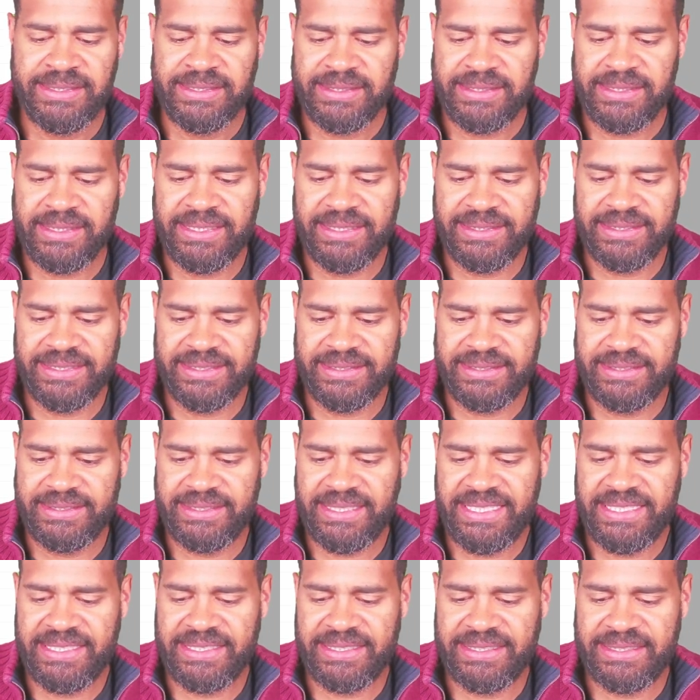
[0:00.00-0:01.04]
connect that to
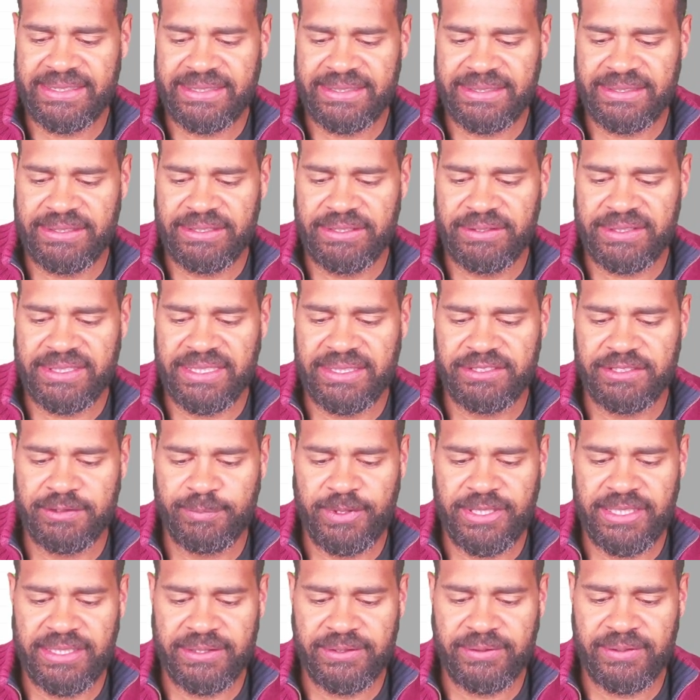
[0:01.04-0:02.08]
data, Newcastle
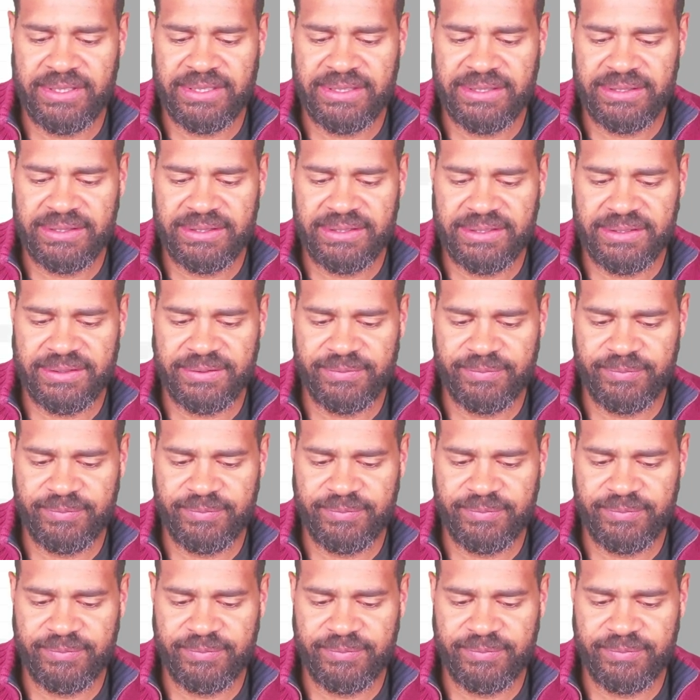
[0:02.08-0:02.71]
Park Runs.